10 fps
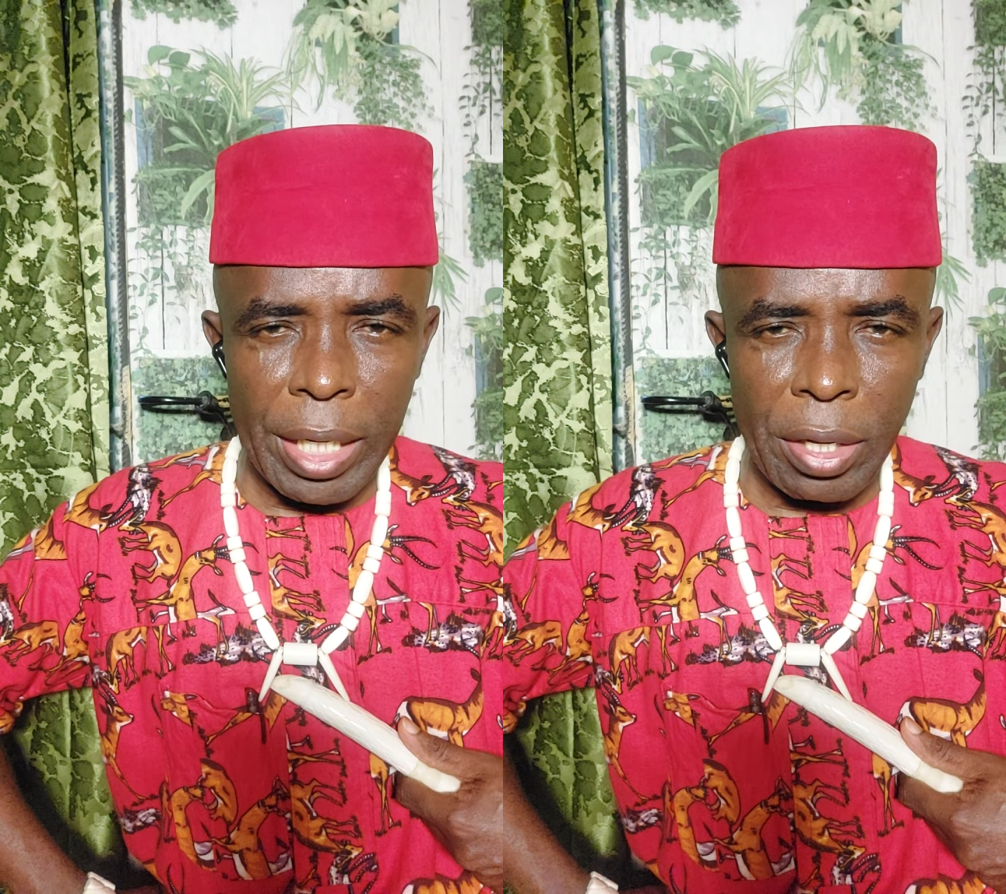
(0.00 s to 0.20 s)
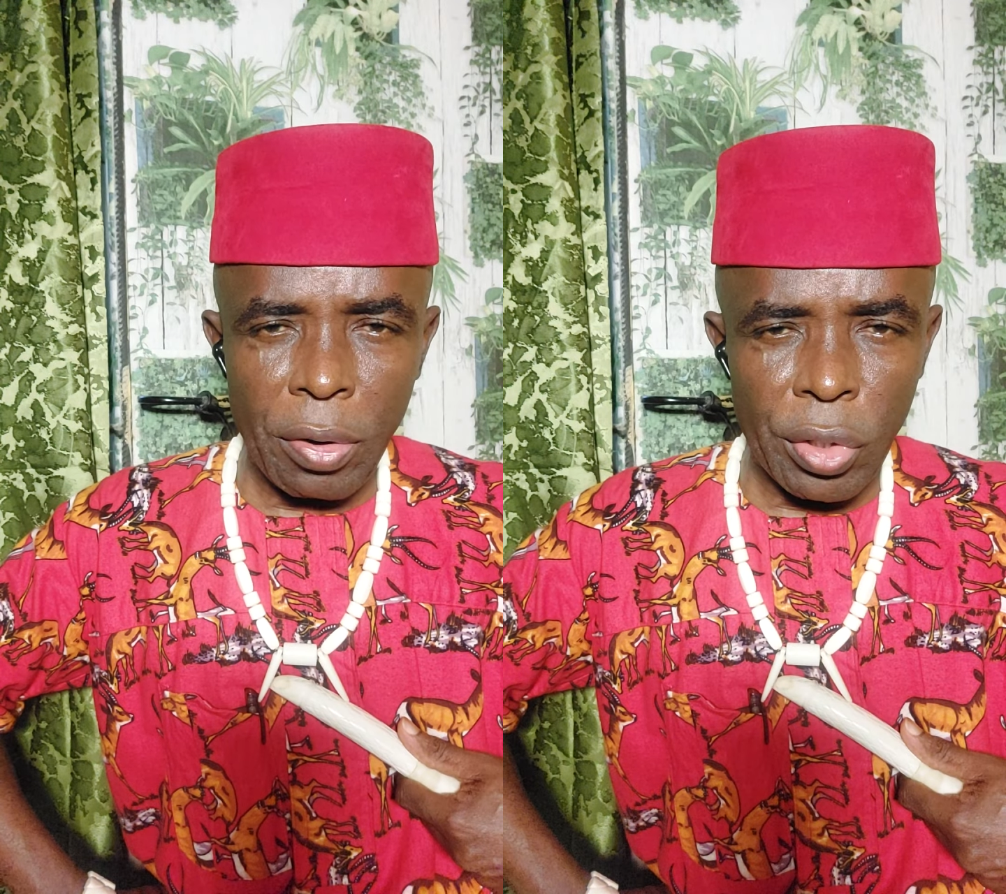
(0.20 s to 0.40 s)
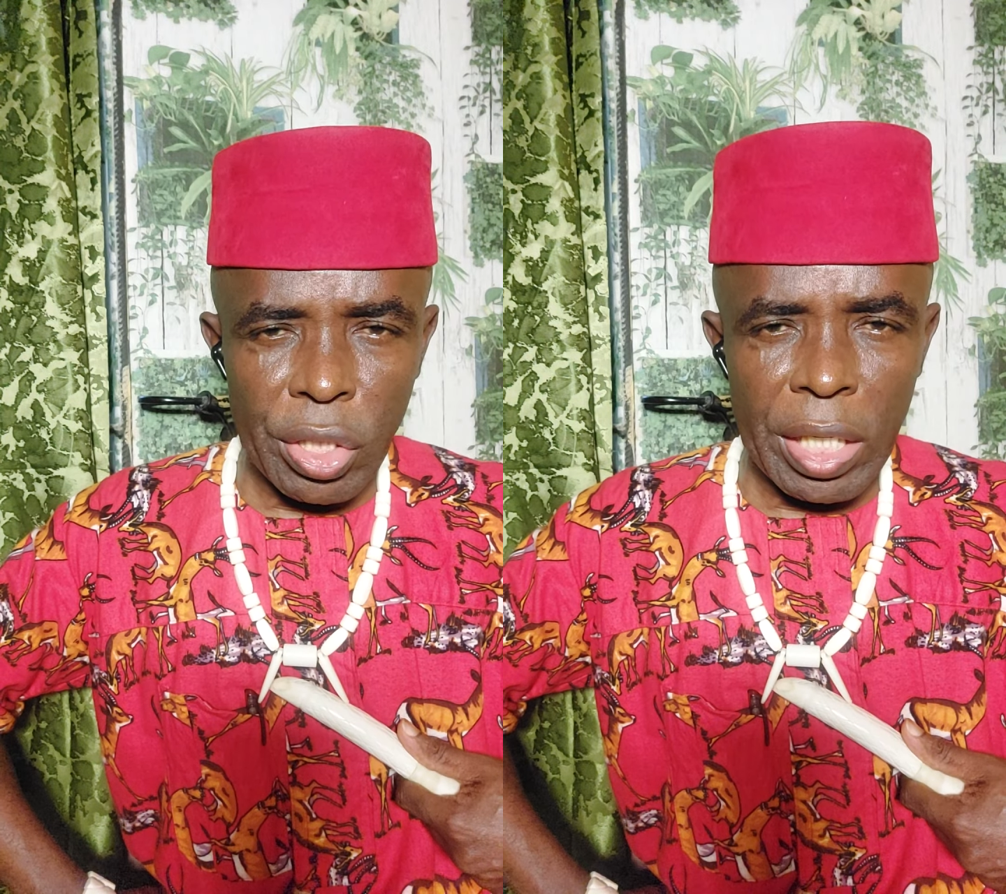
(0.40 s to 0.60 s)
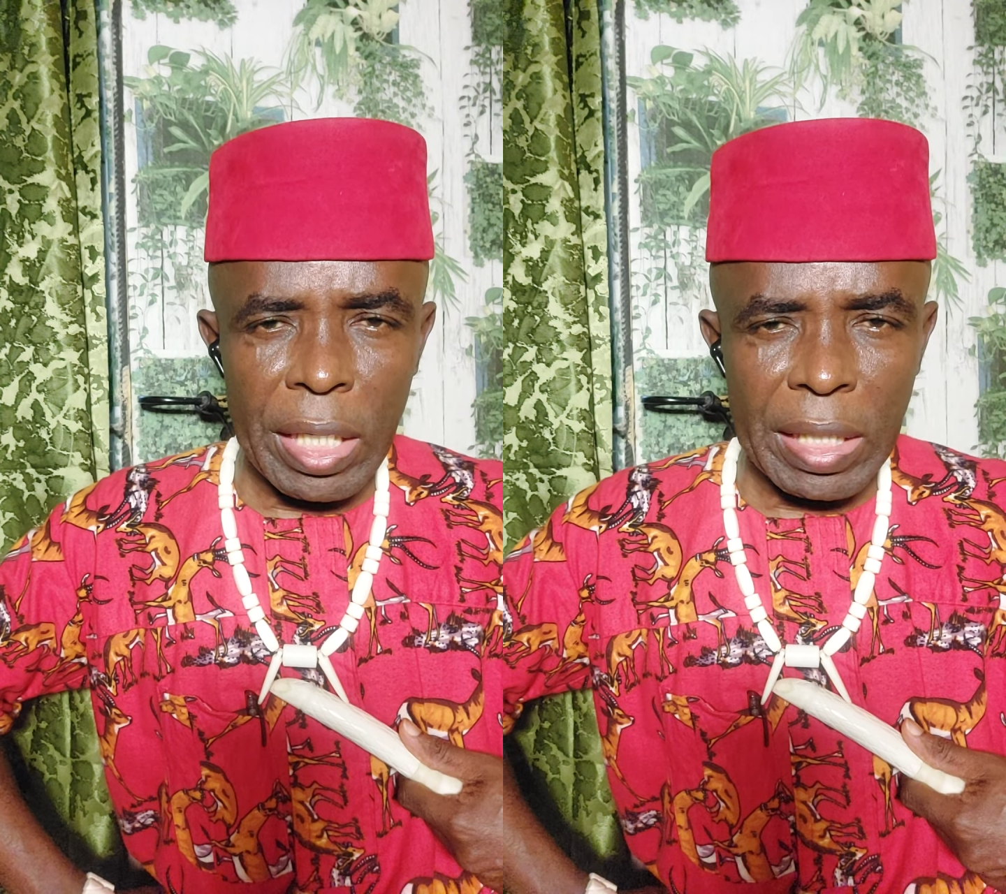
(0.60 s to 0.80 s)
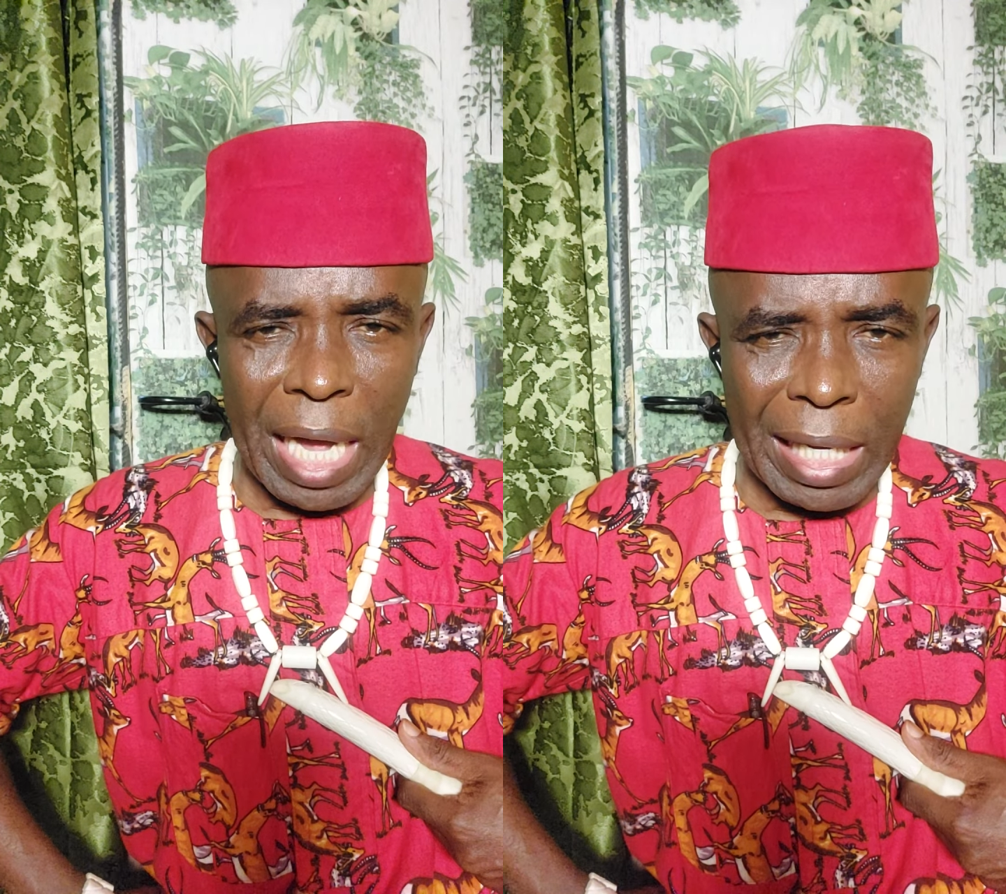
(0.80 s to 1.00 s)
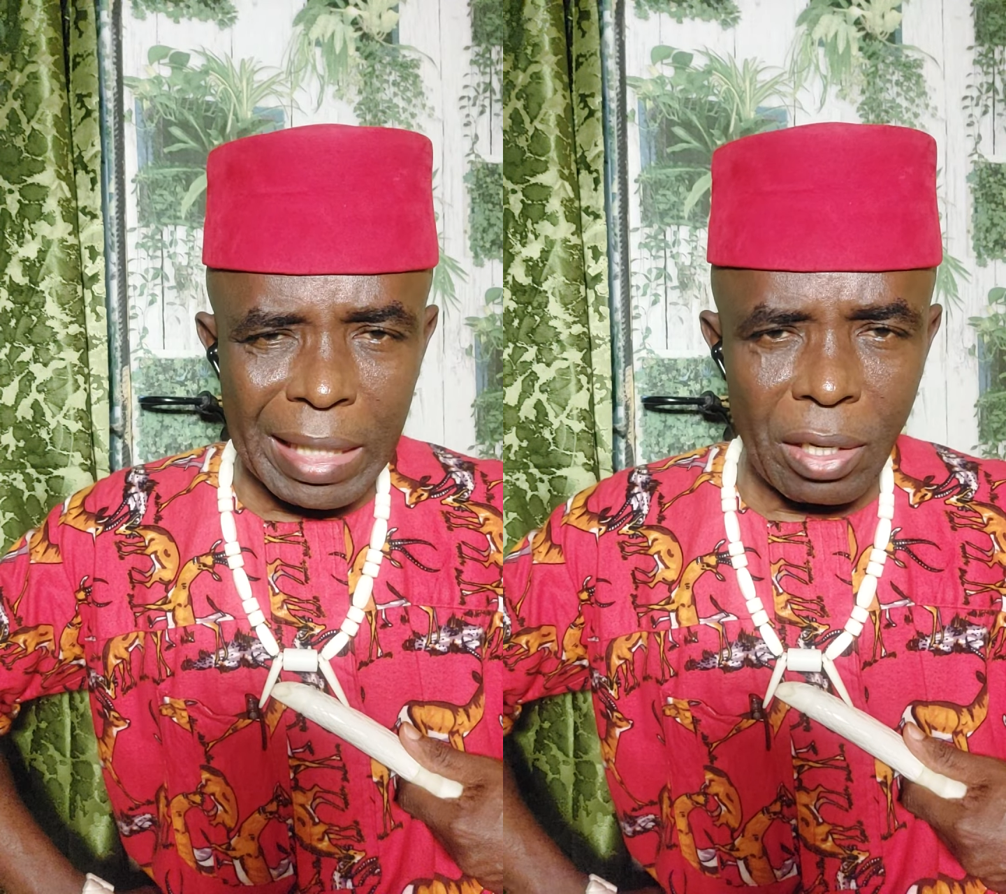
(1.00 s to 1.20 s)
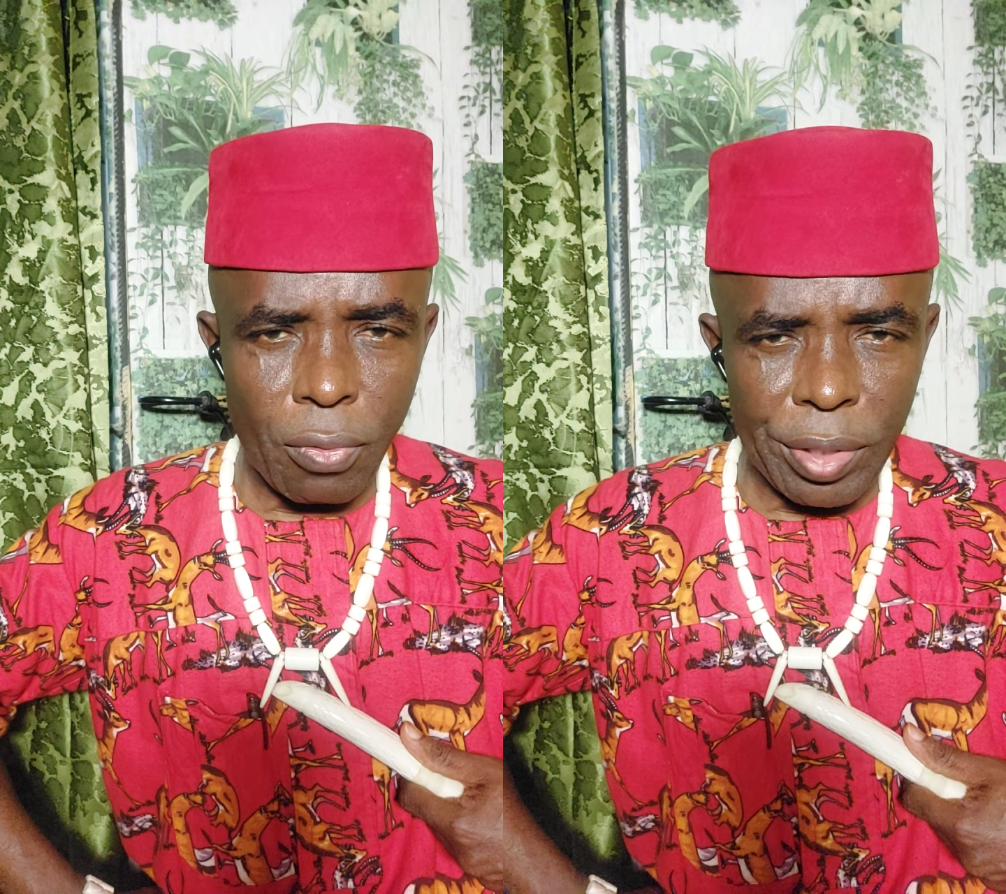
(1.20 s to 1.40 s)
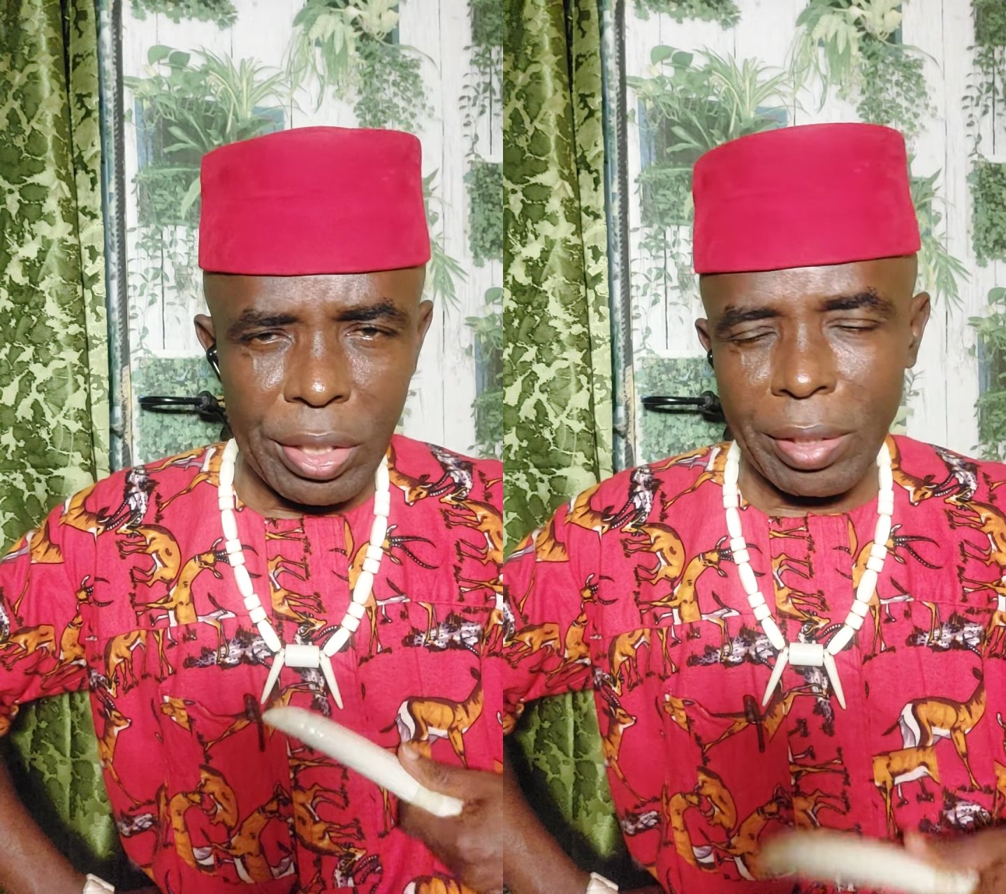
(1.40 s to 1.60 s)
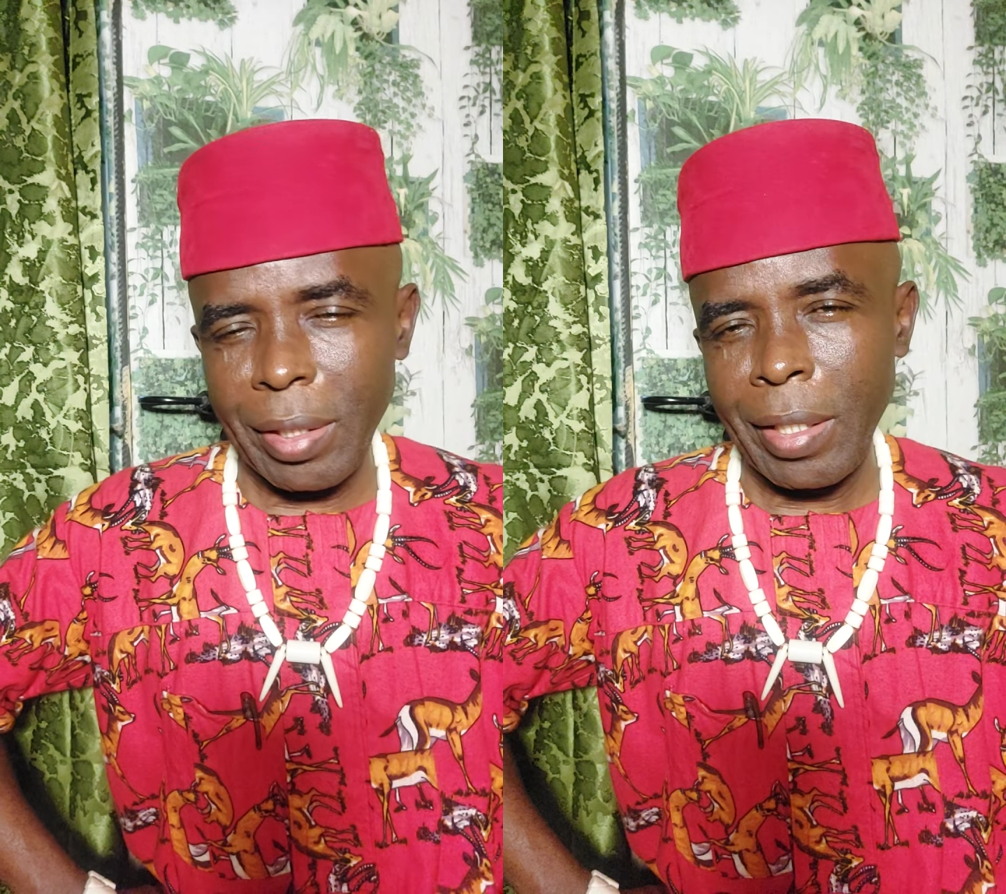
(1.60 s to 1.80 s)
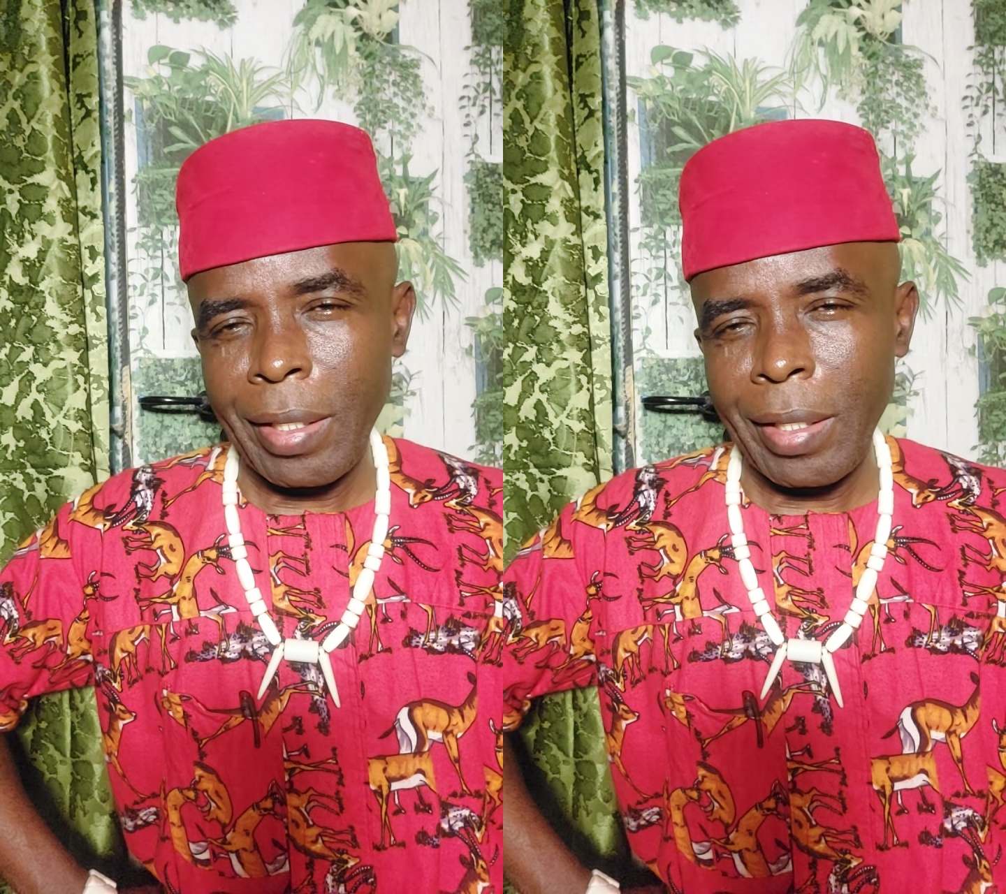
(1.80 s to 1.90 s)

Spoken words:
he or she is asked a question.